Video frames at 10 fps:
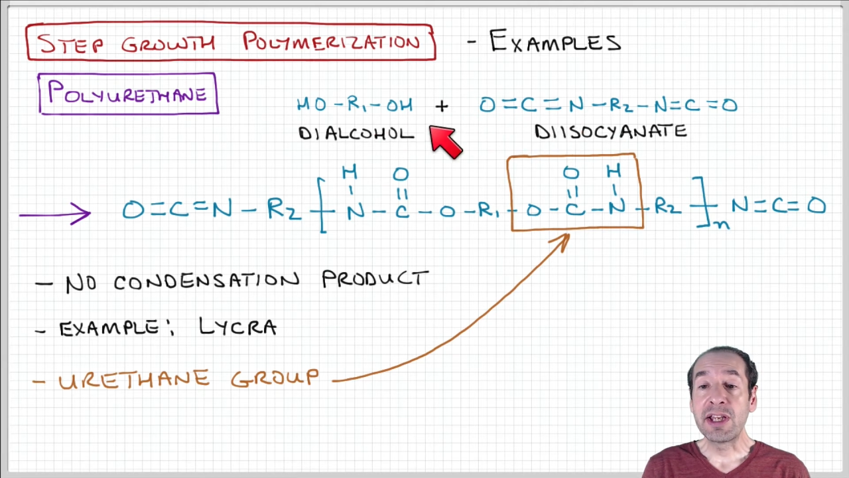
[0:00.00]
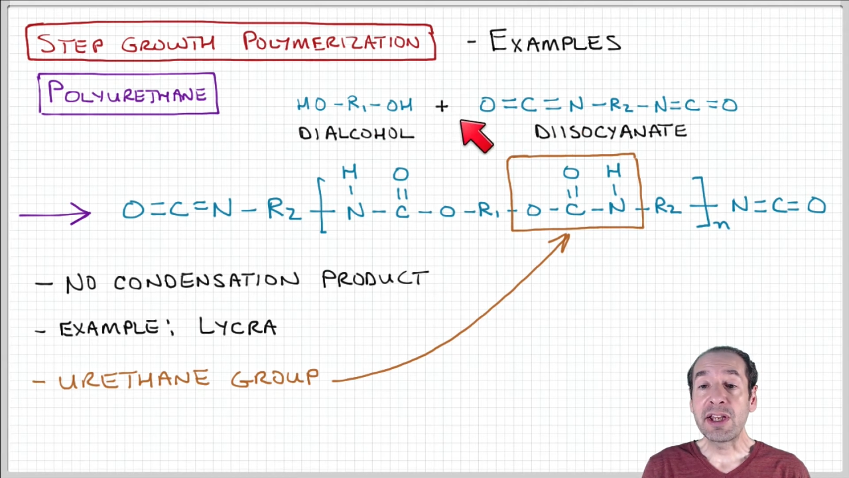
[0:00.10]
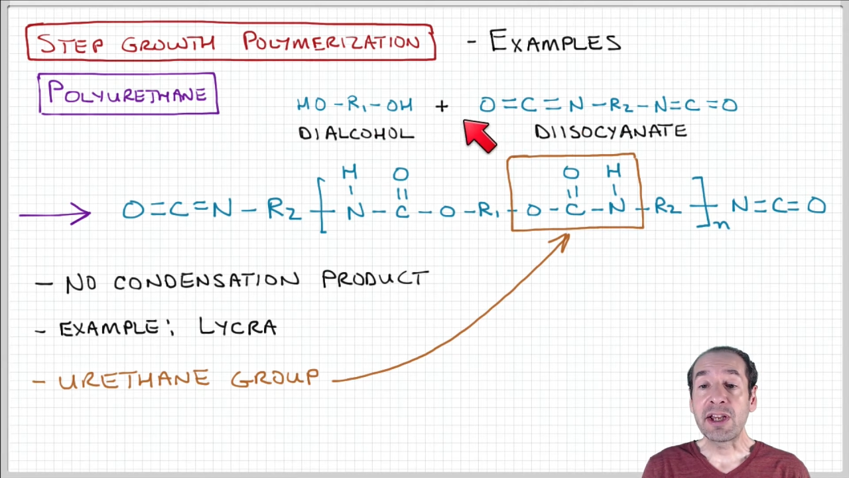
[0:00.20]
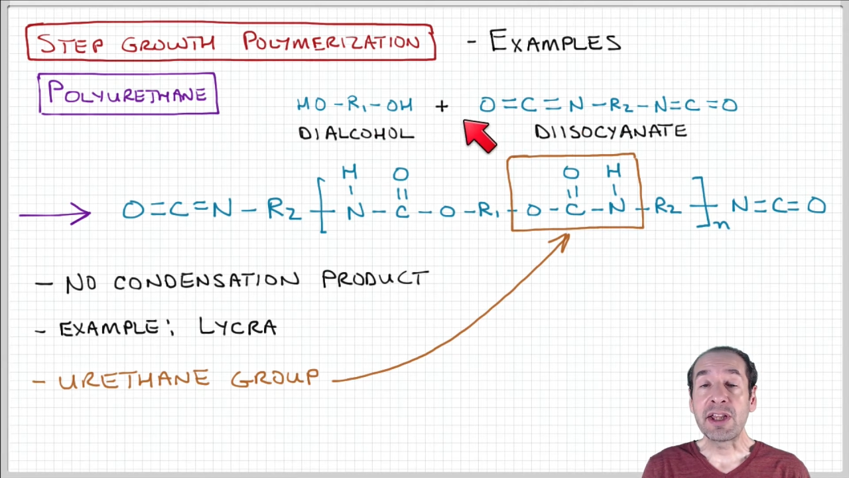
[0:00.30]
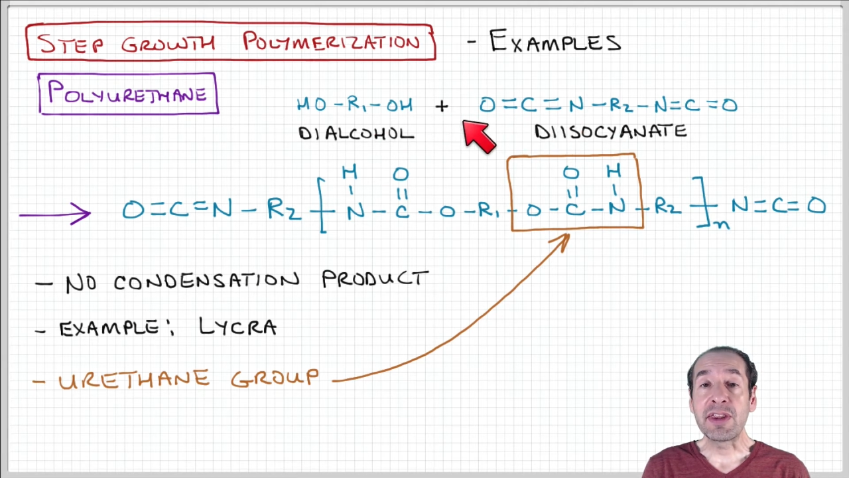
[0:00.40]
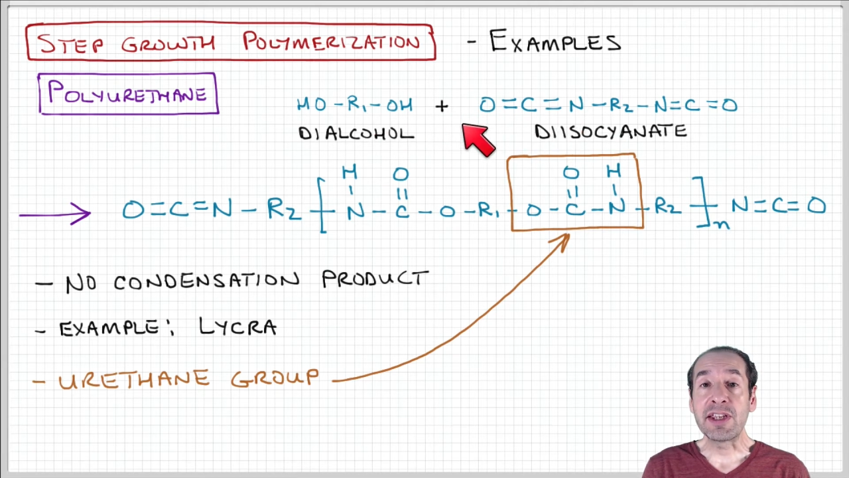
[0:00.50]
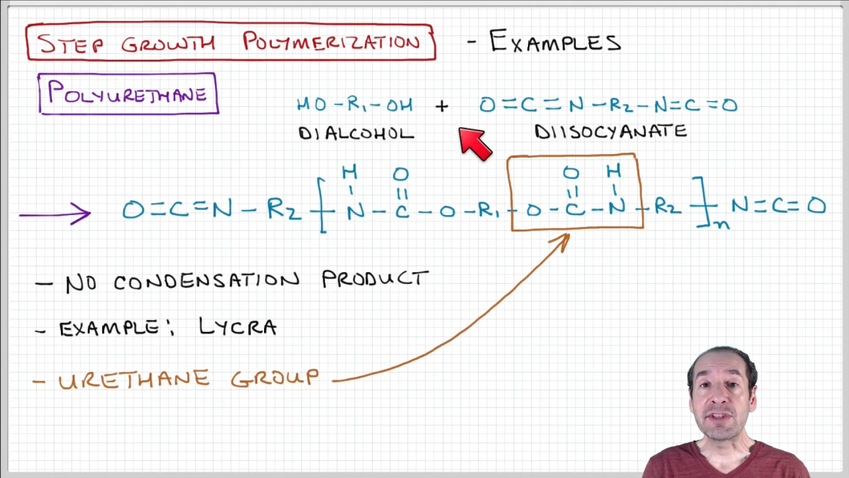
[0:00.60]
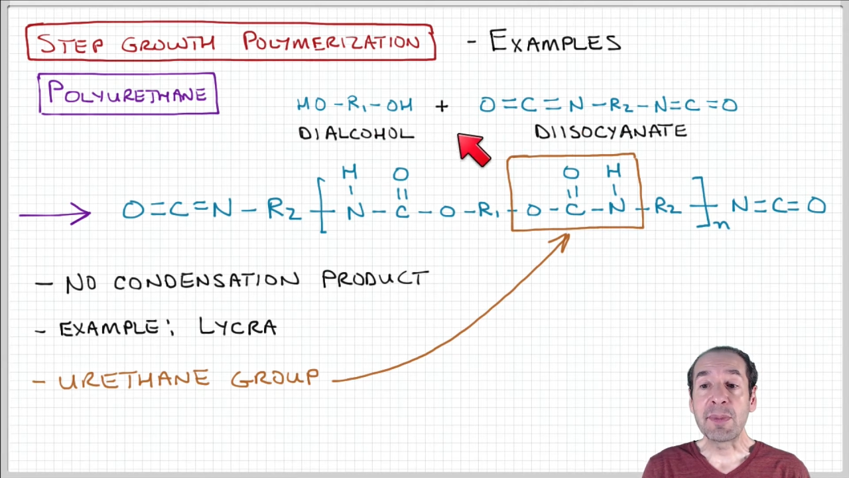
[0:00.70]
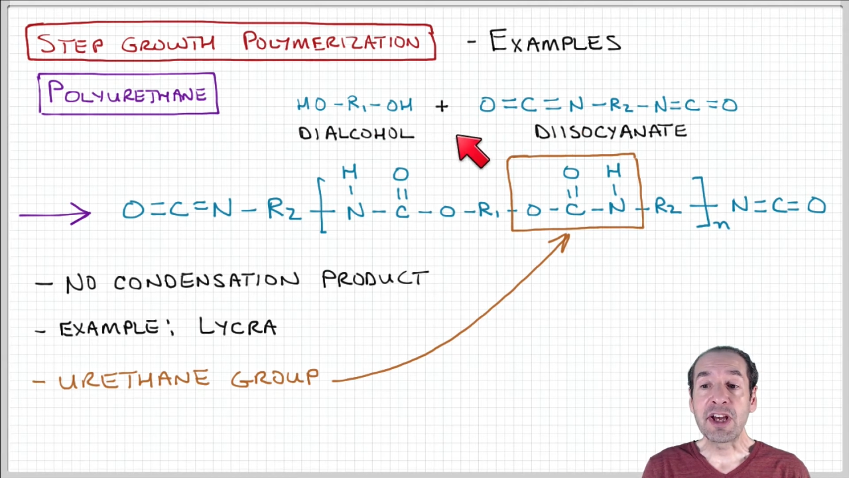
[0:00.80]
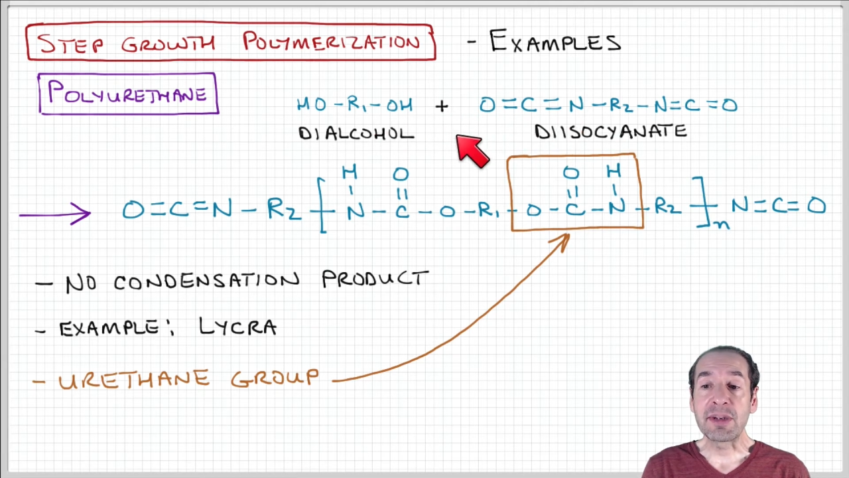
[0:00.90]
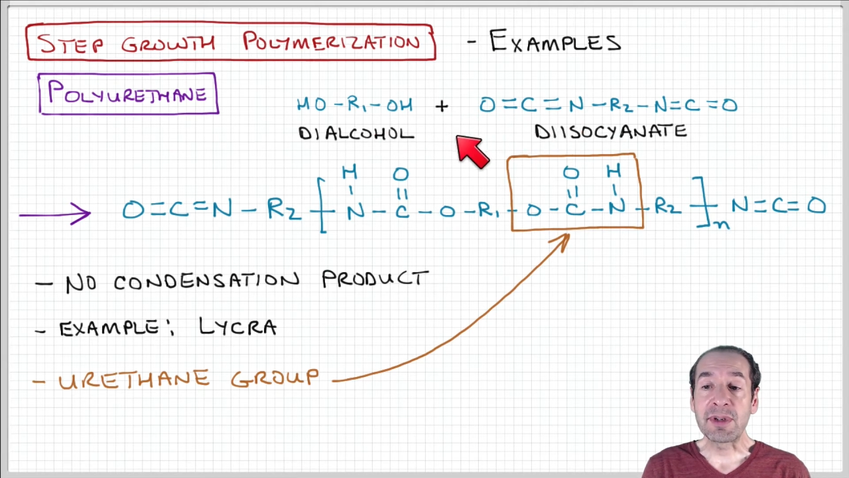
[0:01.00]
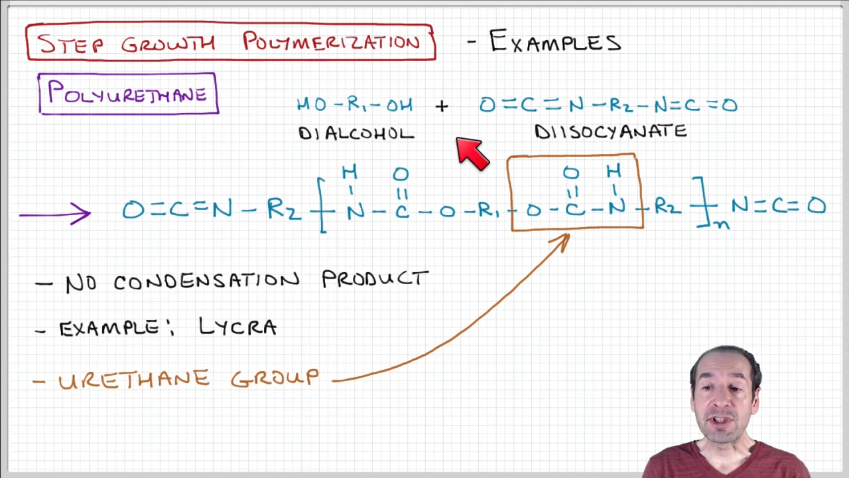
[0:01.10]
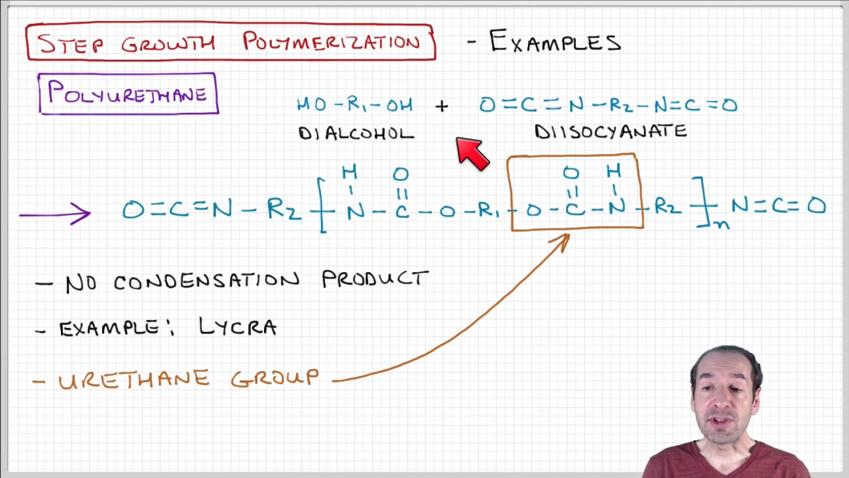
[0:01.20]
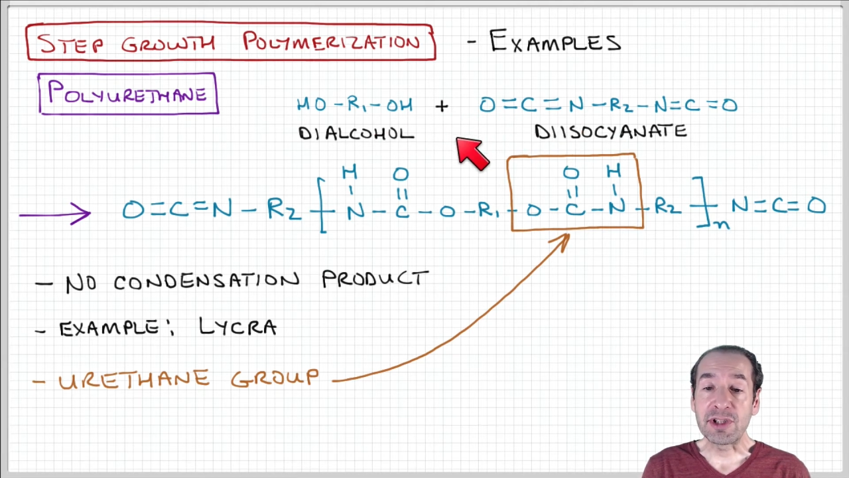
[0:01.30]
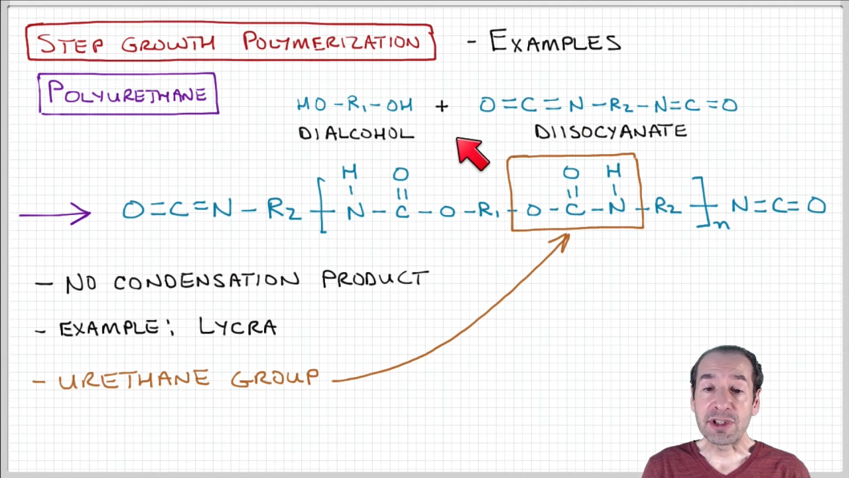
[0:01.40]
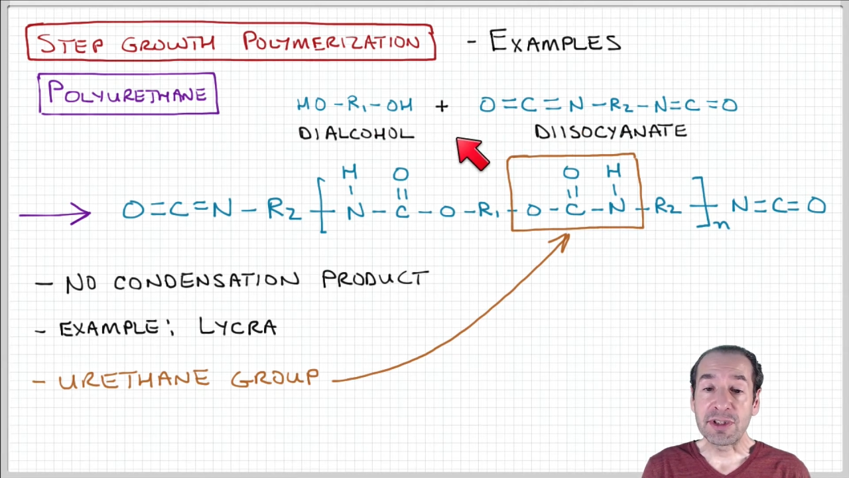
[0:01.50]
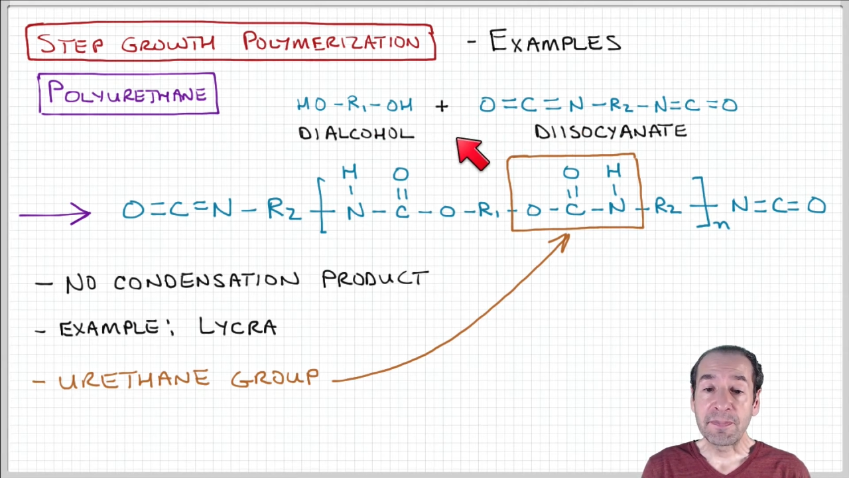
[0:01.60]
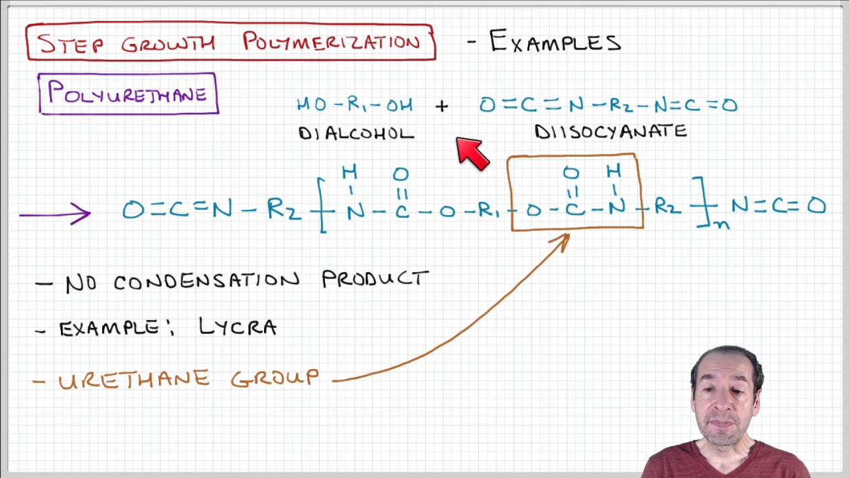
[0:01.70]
these monomer units.